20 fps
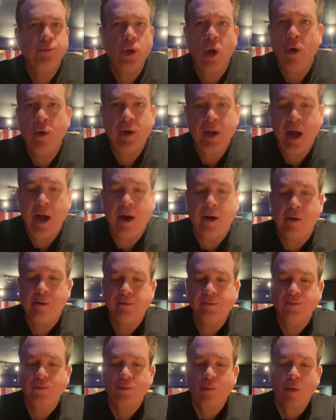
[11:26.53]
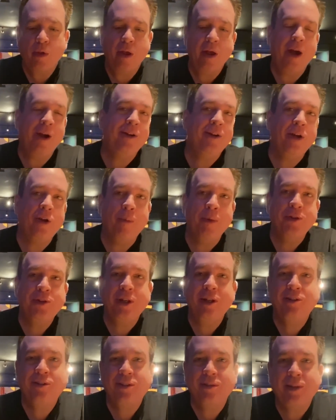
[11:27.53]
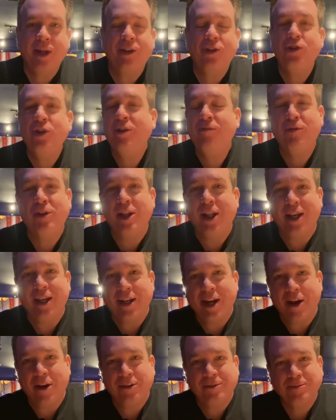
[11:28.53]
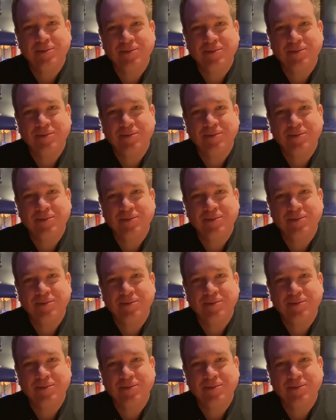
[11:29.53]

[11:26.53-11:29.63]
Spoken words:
Oh yeah, that almost tastes like Chick-fil-A now.